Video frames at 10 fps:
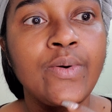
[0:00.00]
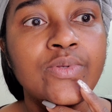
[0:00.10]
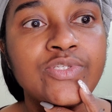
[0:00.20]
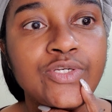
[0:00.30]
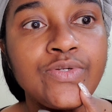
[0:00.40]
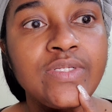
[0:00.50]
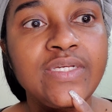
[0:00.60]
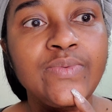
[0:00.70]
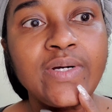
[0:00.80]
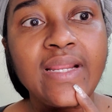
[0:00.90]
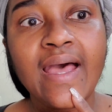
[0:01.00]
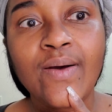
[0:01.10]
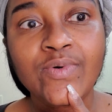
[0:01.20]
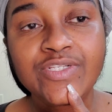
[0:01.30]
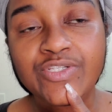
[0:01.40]
generally what
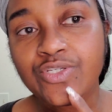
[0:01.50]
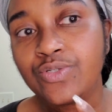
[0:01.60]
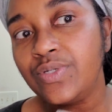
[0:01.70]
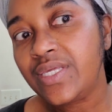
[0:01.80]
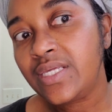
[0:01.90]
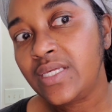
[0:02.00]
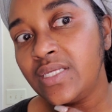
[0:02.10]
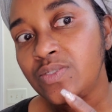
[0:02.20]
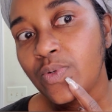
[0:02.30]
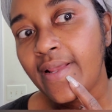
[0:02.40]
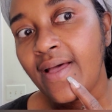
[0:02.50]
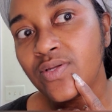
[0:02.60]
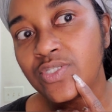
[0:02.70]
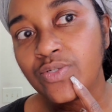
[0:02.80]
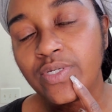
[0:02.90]
I'll do
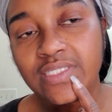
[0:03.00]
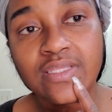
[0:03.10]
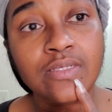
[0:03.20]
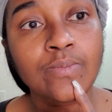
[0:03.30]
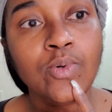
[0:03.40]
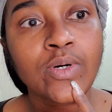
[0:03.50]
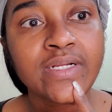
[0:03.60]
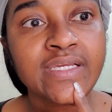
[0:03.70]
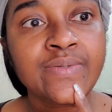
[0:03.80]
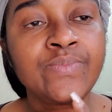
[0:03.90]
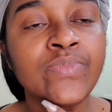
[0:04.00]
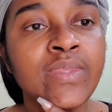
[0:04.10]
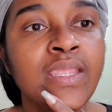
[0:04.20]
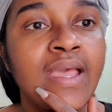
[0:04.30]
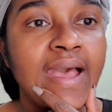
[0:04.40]
is in the morning
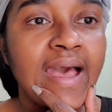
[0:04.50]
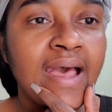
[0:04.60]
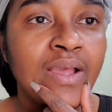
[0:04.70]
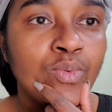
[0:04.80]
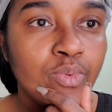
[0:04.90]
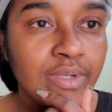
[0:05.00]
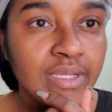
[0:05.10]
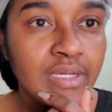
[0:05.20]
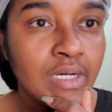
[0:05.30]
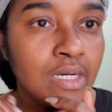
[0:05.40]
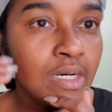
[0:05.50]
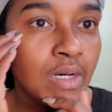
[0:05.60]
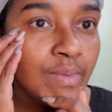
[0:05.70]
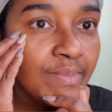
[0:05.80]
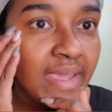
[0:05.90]
I
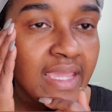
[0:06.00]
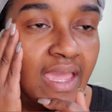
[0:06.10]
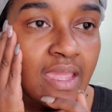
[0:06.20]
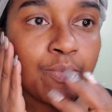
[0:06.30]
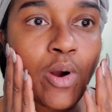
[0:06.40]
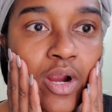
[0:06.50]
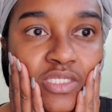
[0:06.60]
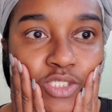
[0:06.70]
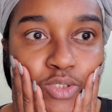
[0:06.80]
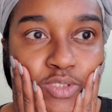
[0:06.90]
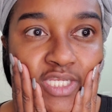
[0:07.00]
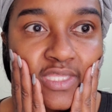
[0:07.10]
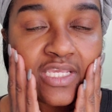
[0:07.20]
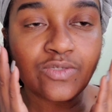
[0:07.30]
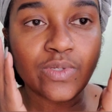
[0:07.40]
will make a part 2 to
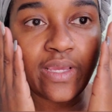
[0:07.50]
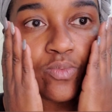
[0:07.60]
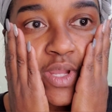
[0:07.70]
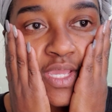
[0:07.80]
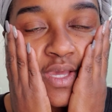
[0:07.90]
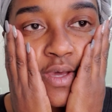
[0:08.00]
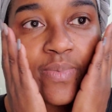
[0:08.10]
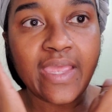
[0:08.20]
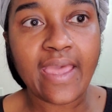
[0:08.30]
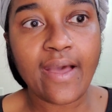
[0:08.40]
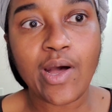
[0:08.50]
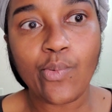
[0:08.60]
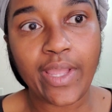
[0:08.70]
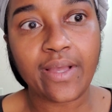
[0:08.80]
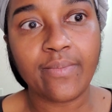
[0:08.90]
this when I wake up and how I
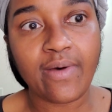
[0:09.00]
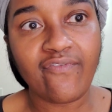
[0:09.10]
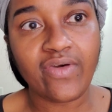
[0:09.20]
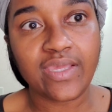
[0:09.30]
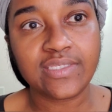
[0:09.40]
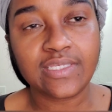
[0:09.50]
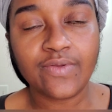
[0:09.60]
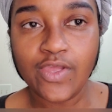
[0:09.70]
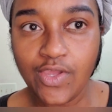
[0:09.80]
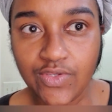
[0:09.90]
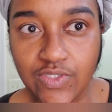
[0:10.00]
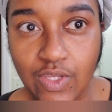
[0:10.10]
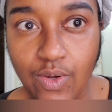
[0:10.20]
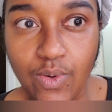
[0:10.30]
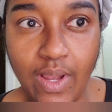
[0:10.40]
wake up my face.
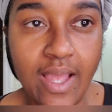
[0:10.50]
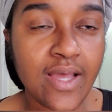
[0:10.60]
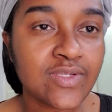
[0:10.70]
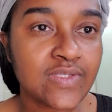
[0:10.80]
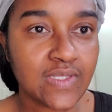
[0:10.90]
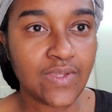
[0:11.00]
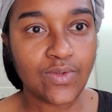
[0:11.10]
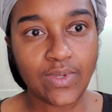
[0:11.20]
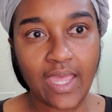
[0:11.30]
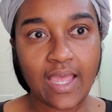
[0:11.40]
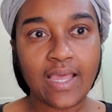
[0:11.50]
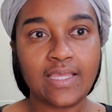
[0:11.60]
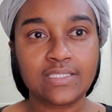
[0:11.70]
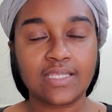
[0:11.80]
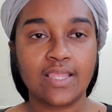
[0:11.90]
So I'll see you
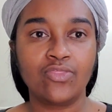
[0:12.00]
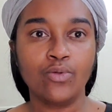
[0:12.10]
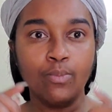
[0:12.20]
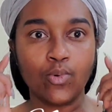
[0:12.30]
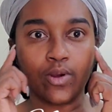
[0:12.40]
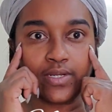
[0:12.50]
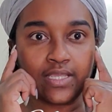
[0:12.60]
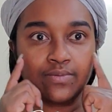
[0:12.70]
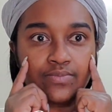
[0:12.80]
guys in the morning.